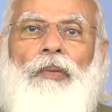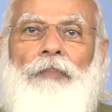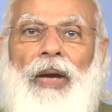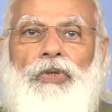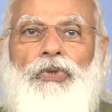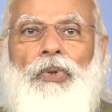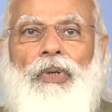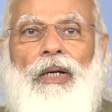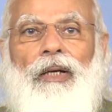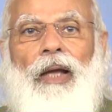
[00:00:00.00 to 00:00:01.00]

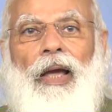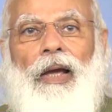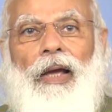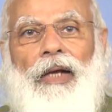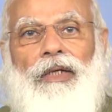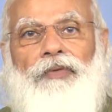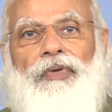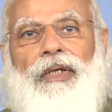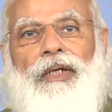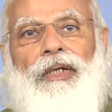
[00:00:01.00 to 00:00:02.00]
pastoral
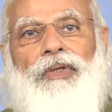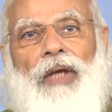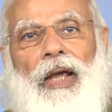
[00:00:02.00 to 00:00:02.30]
activities